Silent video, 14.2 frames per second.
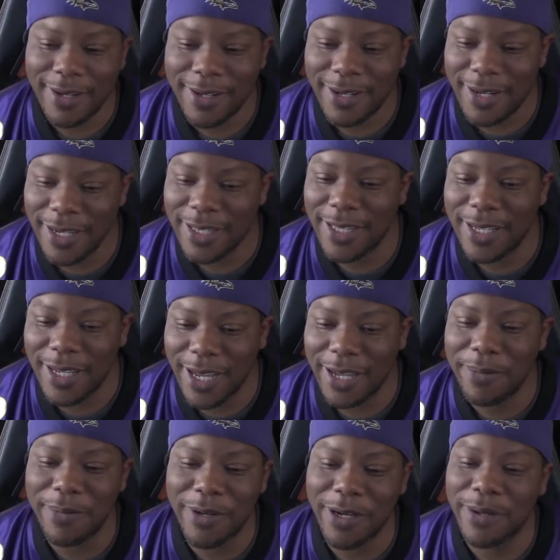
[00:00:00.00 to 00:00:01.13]
let the
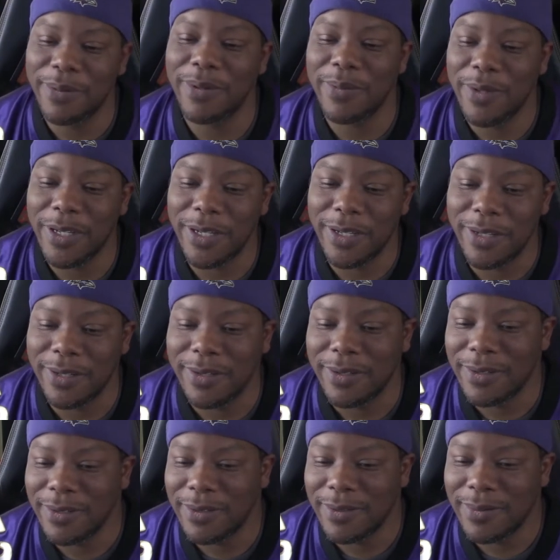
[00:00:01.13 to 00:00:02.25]
game come to me.
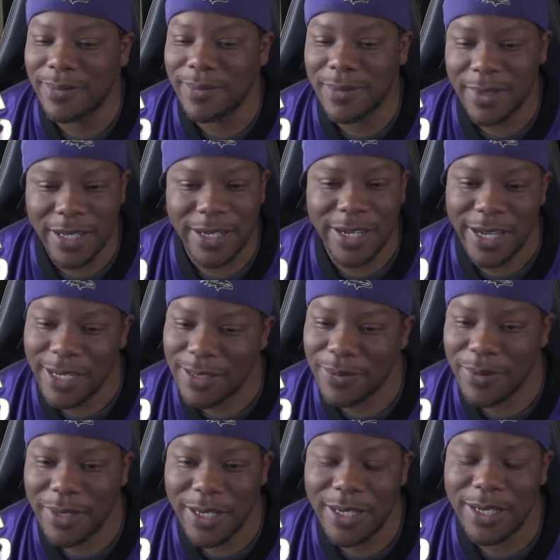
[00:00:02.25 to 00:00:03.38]
And that's
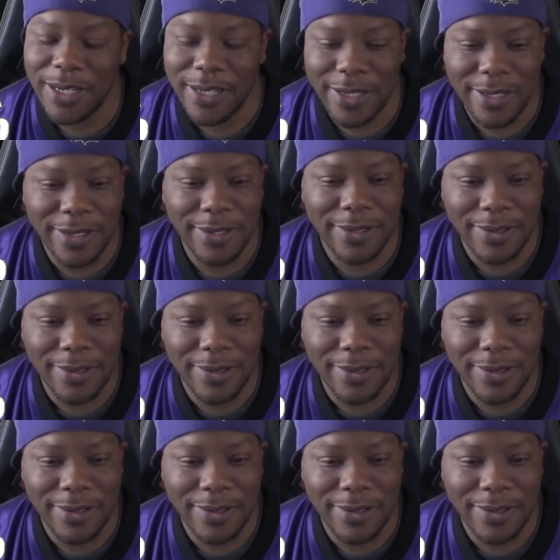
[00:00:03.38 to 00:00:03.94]
what he did.